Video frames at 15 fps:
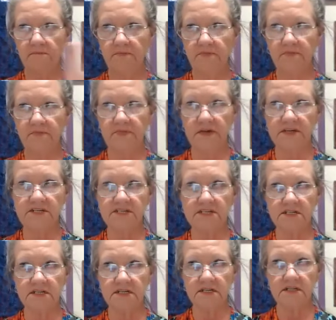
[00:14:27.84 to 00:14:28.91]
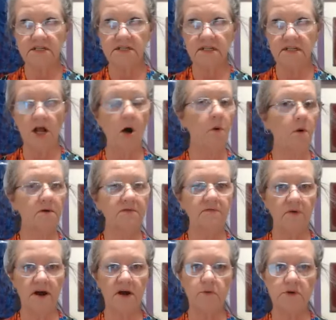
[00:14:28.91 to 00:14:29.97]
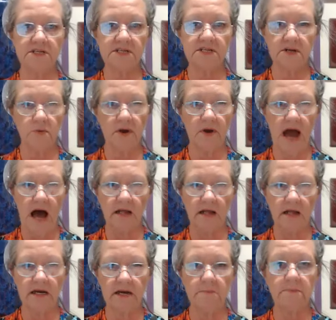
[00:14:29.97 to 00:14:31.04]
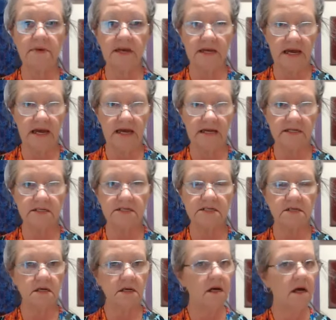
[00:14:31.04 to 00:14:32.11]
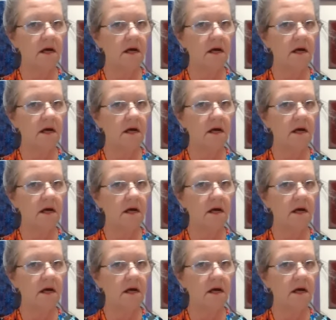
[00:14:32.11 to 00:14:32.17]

this lower frequency reality begins.